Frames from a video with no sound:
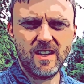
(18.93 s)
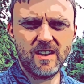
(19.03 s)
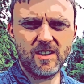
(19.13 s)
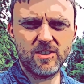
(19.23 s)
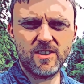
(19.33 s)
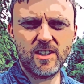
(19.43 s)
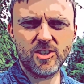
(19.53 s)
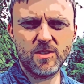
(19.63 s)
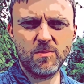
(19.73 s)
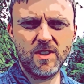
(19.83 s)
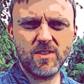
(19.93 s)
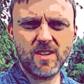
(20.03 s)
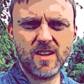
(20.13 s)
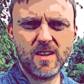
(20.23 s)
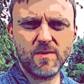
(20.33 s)
In our session, we're going
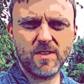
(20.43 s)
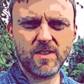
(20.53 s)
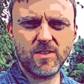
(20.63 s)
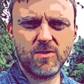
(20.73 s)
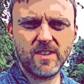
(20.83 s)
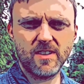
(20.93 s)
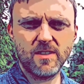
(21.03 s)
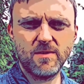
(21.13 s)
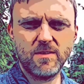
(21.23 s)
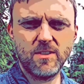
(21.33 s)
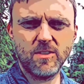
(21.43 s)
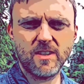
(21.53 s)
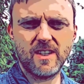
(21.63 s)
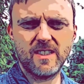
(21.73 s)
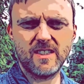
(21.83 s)
to have a critical look
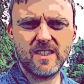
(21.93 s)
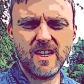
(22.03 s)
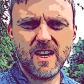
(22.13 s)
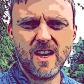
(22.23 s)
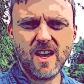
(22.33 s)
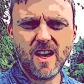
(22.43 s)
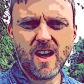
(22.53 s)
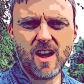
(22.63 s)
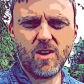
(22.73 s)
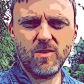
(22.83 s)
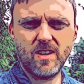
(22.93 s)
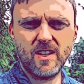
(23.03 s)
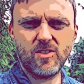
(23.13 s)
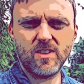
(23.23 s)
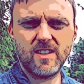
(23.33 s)
at how
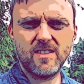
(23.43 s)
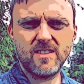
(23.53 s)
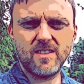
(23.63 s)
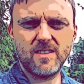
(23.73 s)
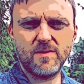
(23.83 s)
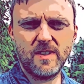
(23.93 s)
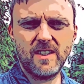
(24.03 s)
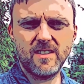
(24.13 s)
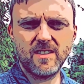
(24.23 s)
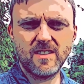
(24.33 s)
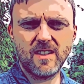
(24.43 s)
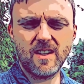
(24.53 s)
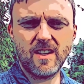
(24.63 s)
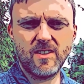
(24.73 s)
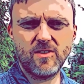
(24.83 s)
land rights interveners and
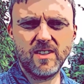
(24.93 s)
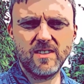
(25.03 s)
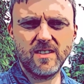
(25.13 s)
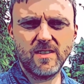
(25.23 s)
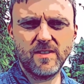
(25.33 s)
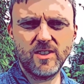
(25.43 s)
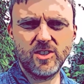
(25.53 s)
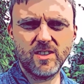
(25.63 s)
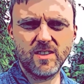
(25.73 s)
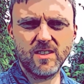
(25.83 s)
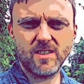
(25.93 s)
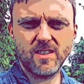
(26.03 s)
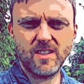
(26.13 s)
land rights interventions